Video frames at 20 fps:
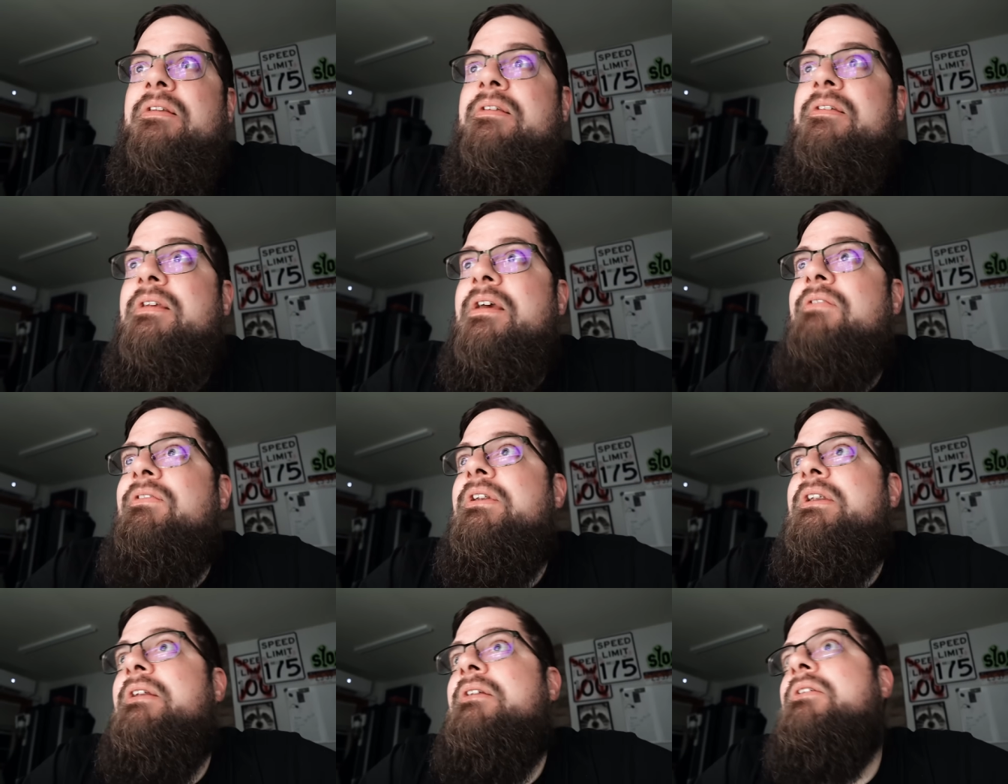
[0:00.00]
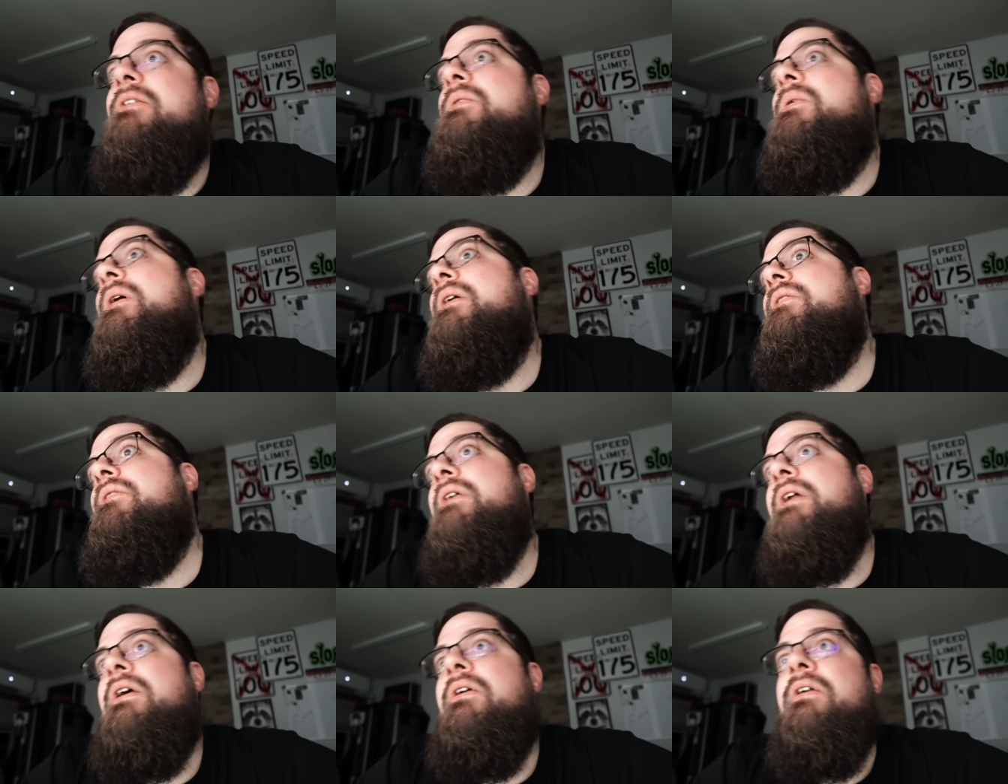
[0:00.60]

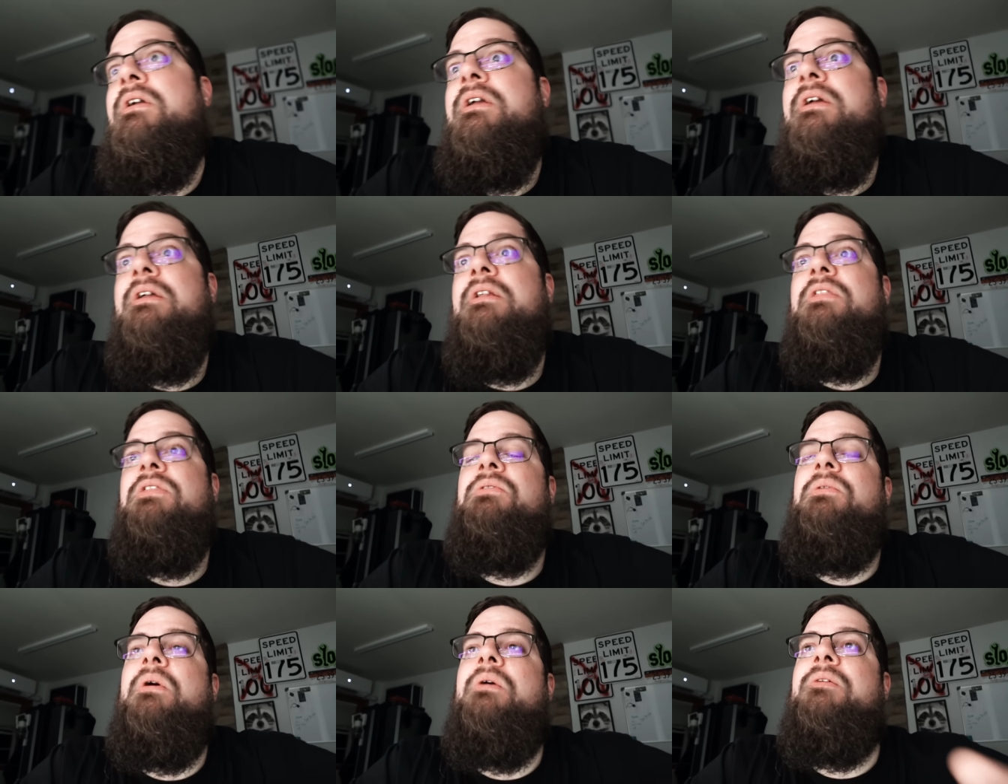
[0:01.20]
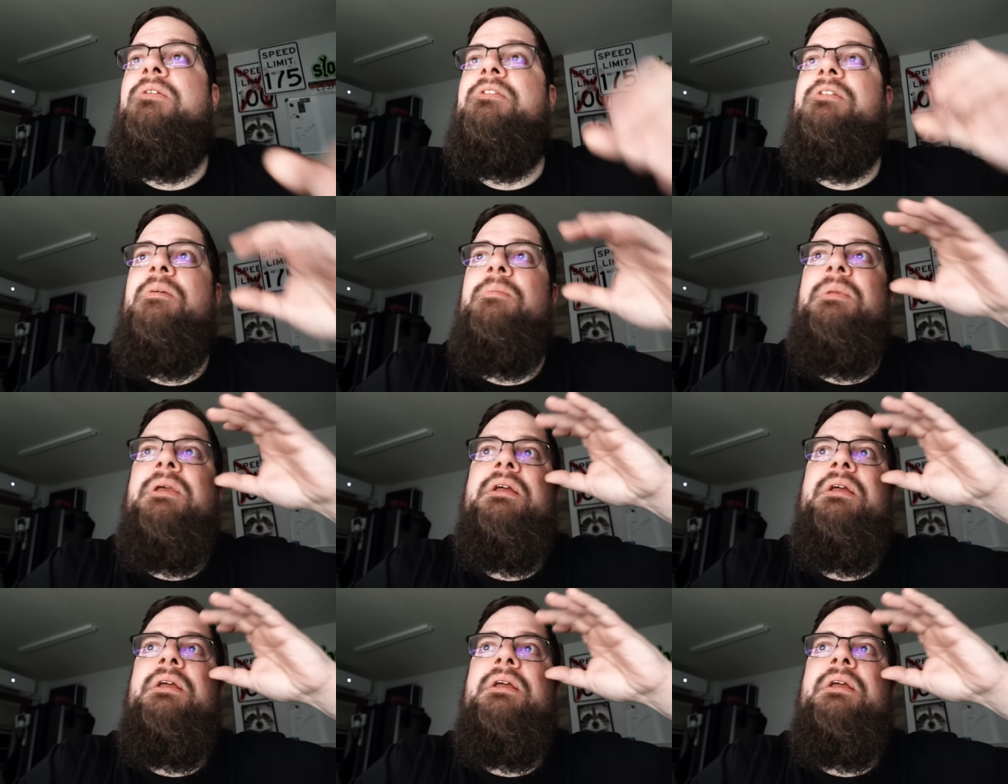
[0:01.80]
7,200 area, it throws some